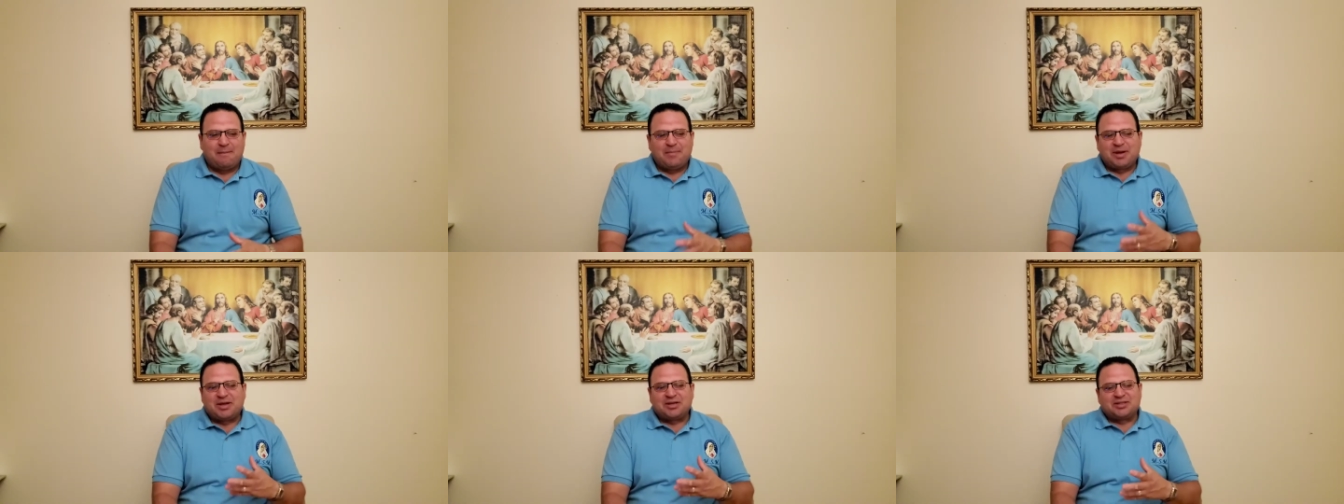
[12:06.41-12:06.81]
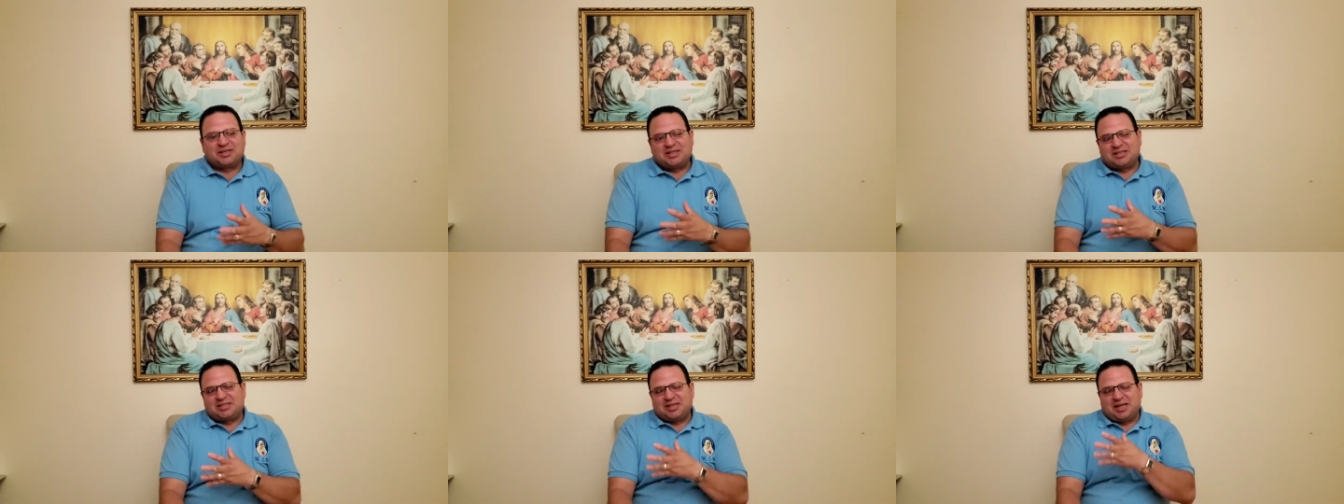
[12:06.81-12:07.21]
Because
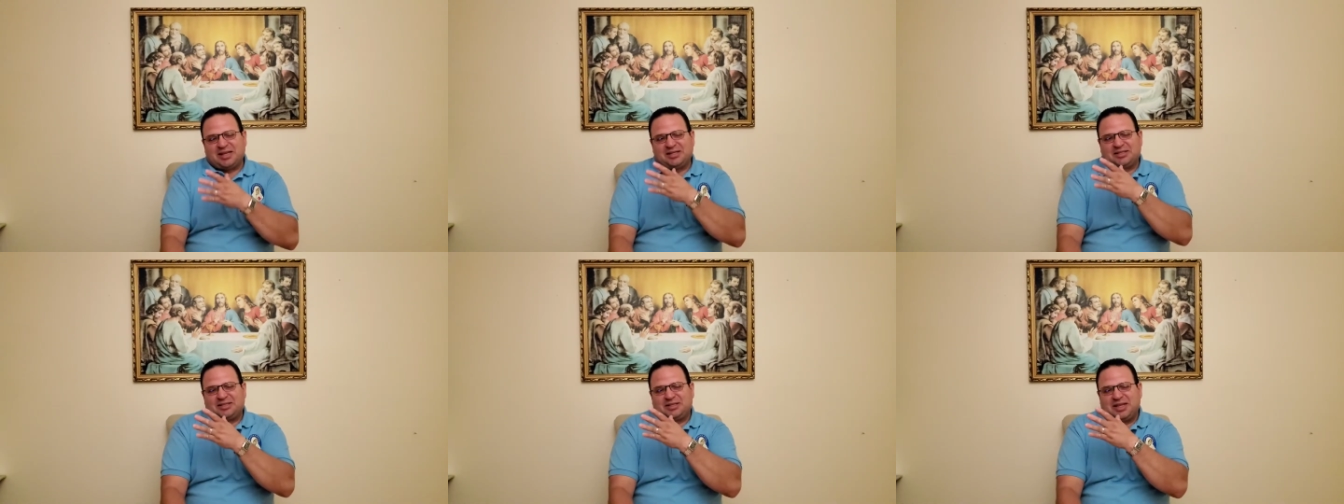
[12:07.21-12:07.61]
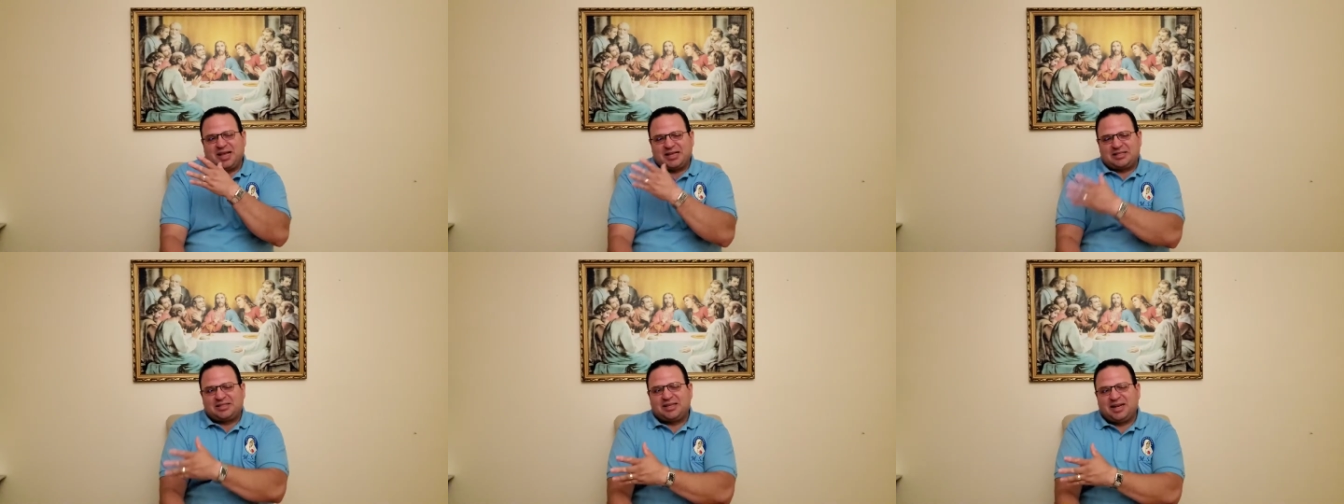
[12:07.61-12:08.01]
it's
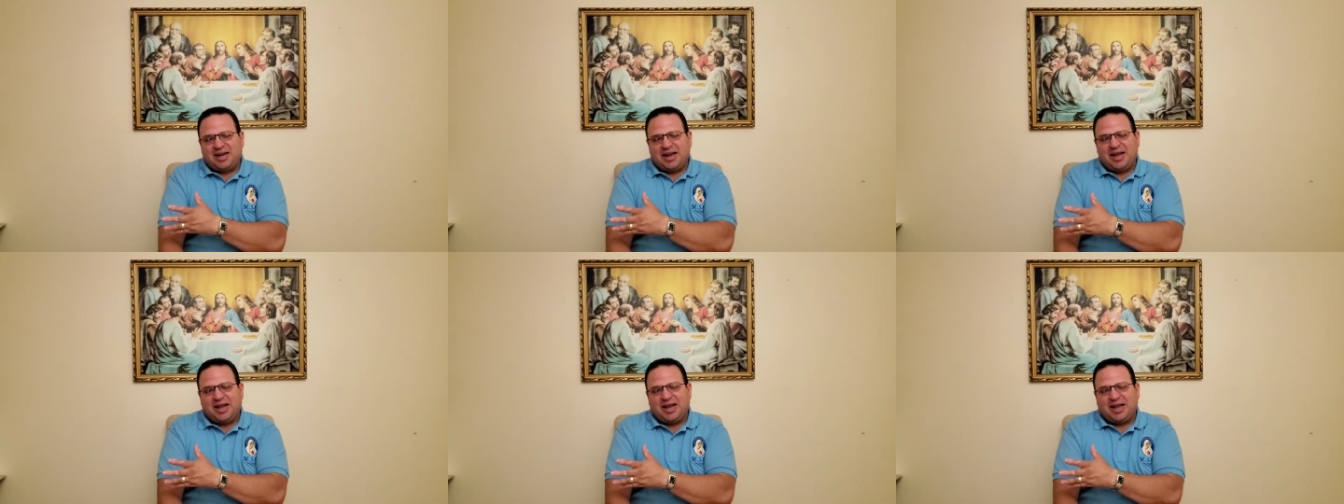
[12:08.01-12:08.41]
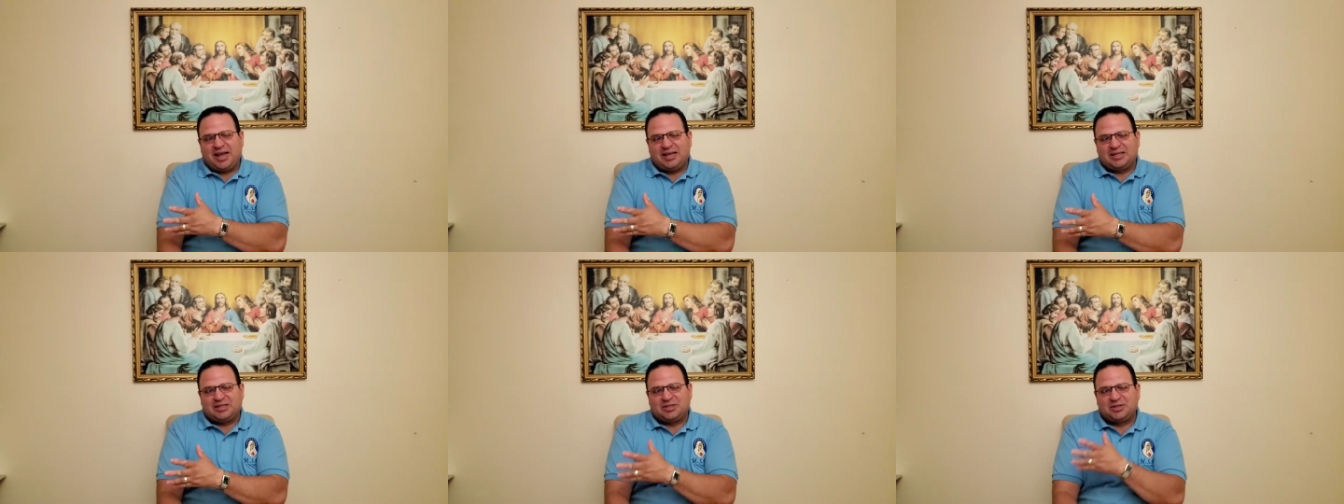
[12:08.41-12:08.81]
yesterday,
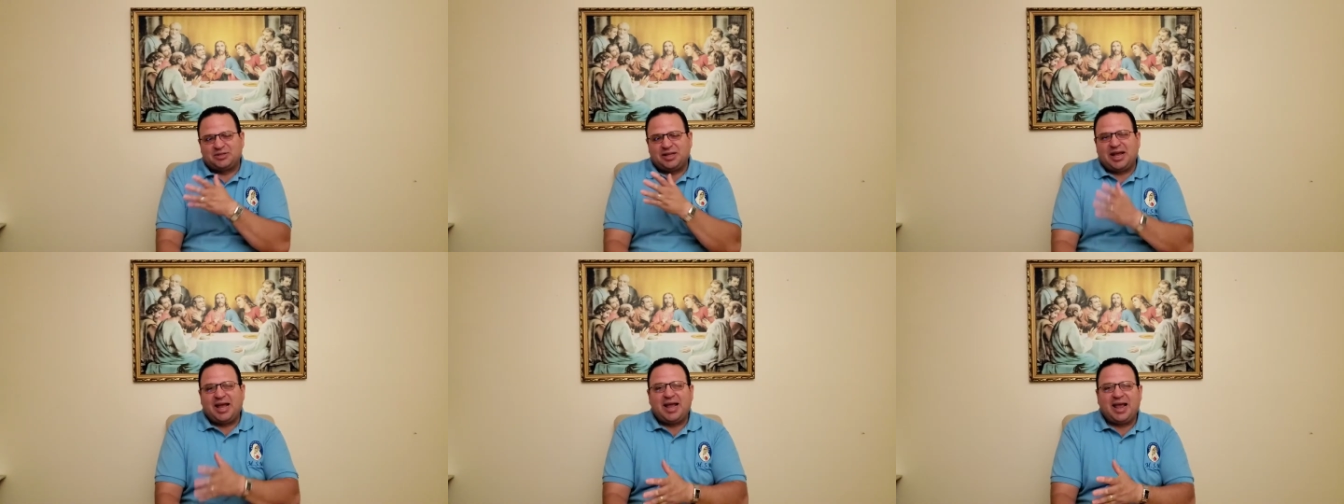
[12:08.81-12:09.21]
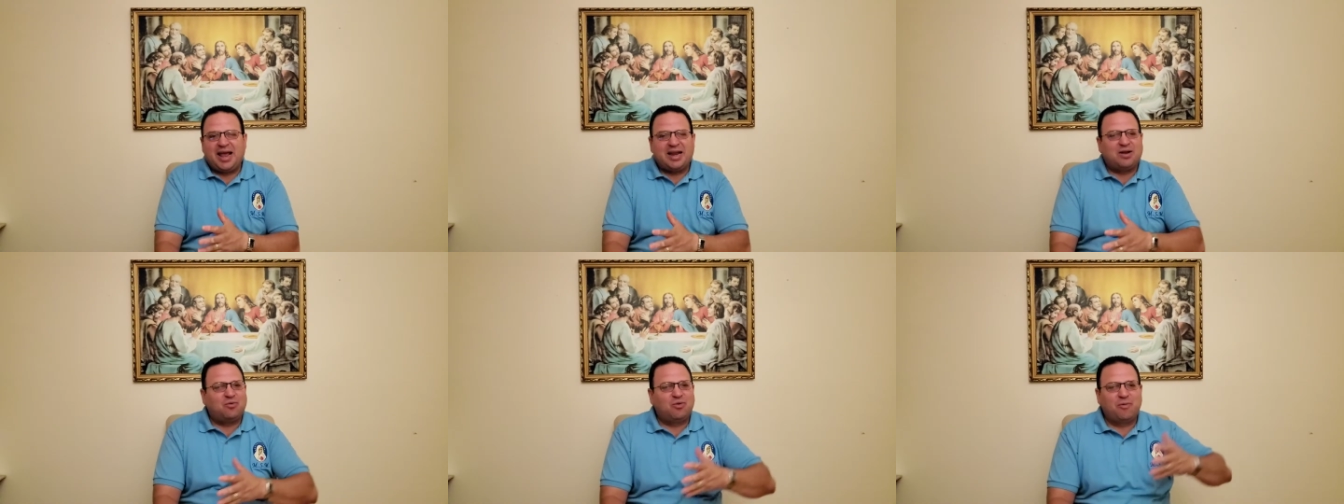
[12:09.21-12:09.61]
it's today,
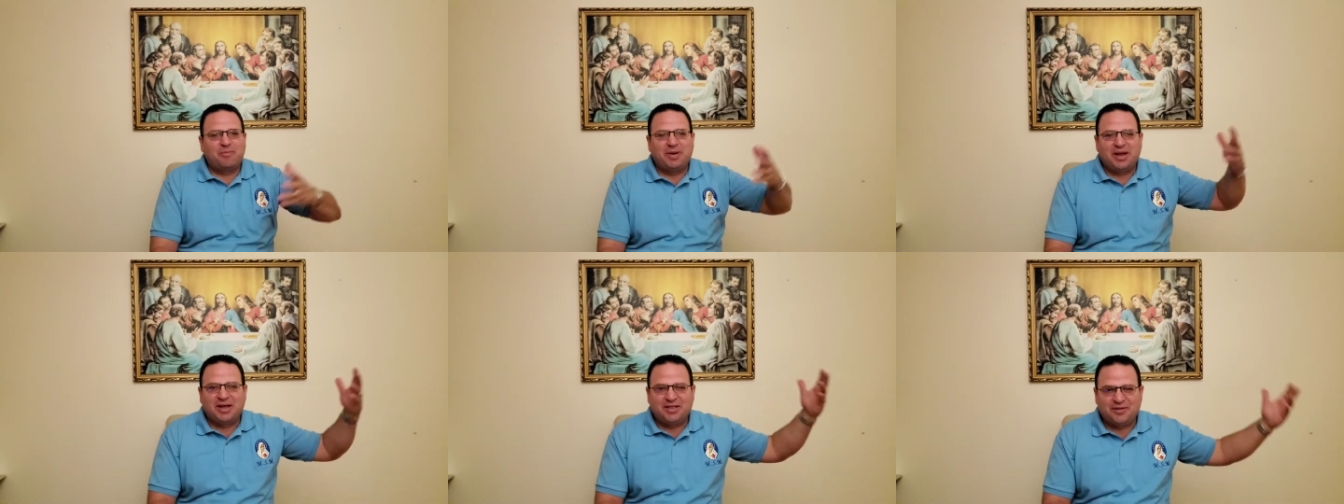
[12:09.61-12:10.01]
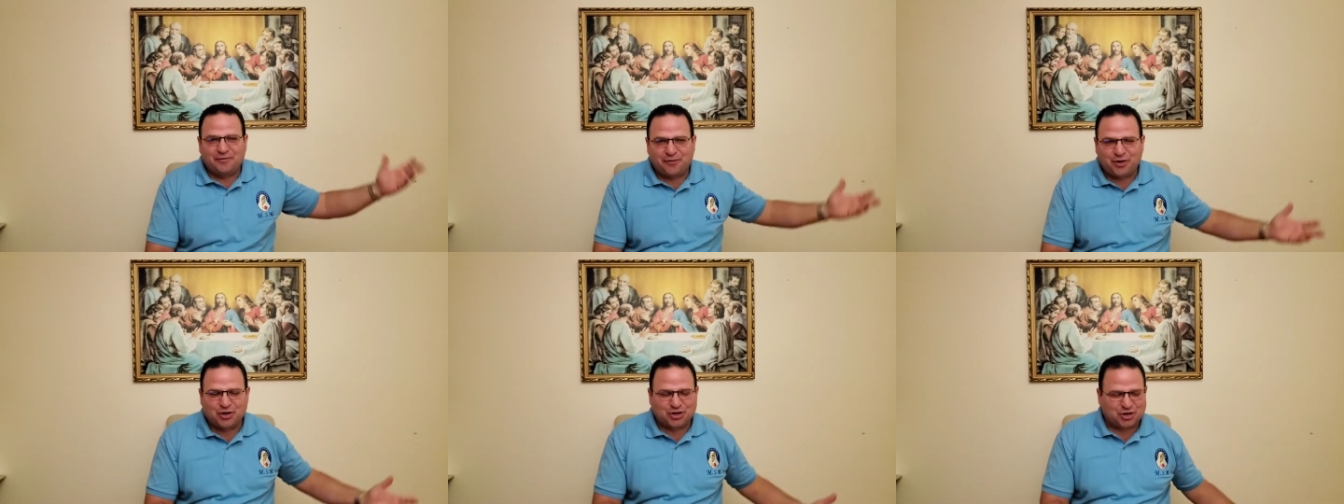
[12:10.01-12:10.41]
and it will be in the
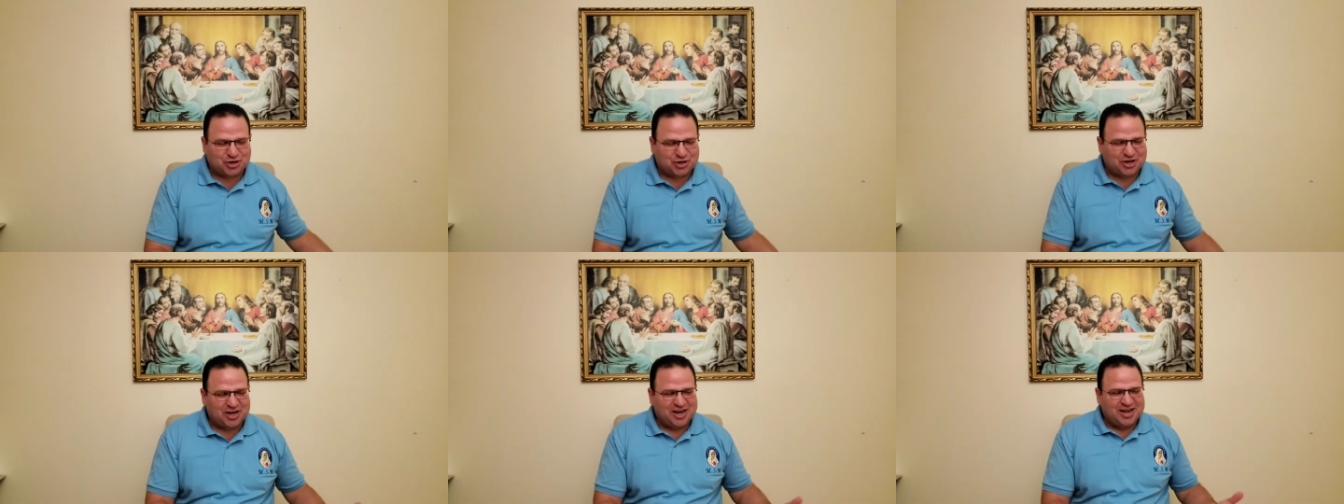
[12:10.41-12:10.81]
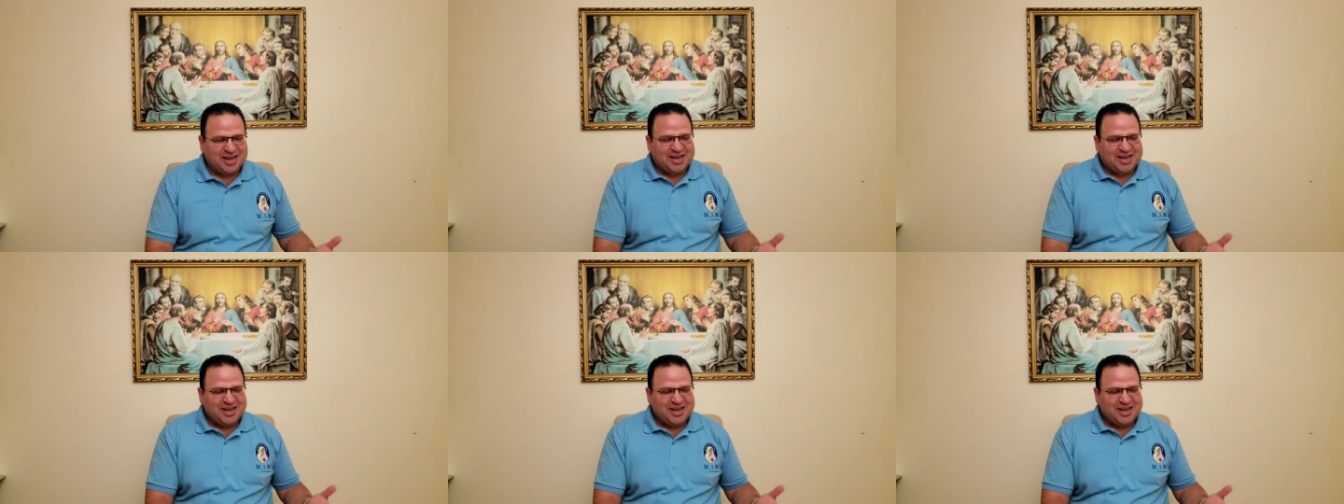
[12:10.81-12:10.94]
future.